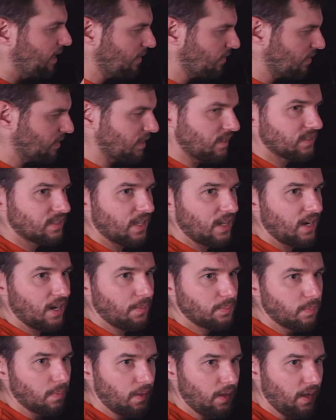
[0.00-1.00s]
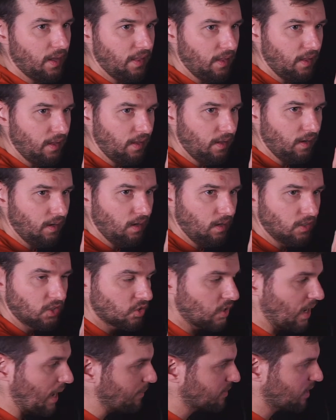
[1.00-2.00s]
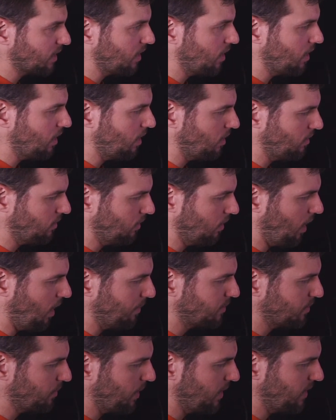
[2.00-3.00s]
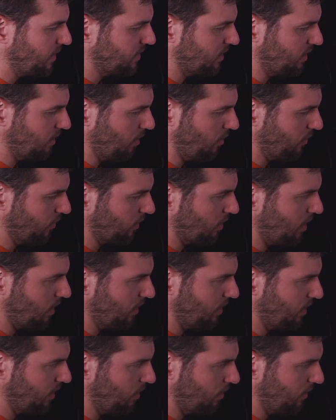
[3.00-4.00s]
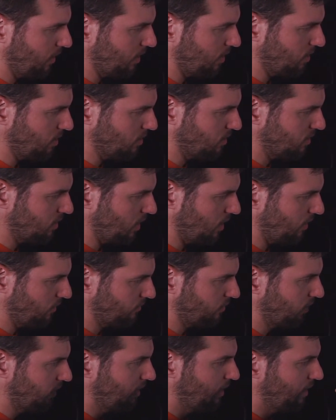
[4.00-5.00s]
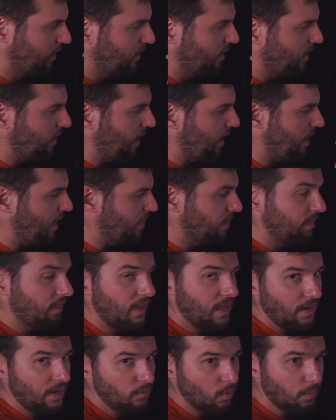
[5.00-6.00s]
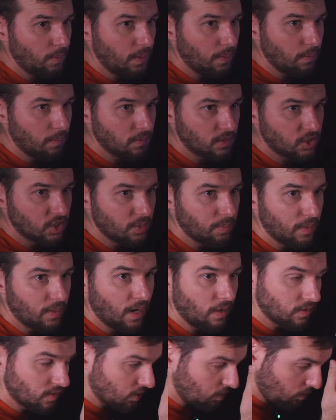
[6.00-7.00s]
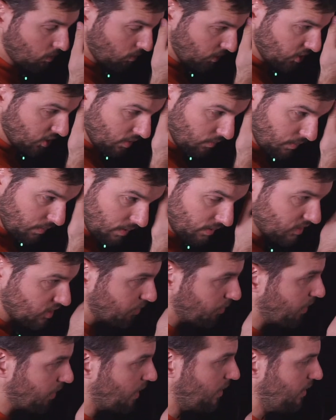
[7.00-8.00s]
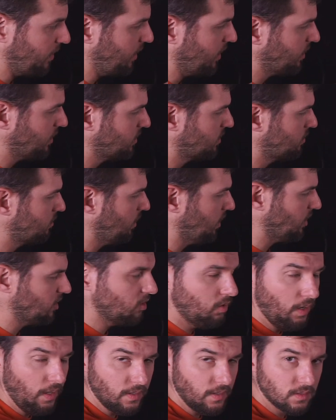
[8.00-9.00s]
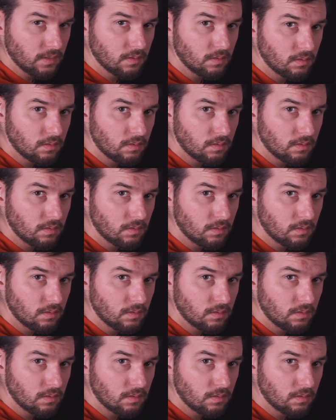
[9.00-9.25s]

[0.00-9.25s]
everything set up, and Trap's gonna optimize it, overclock it, all that good stuff, and then we'll be able to ship it out. So we should be able to ship it out in the next like 2 days.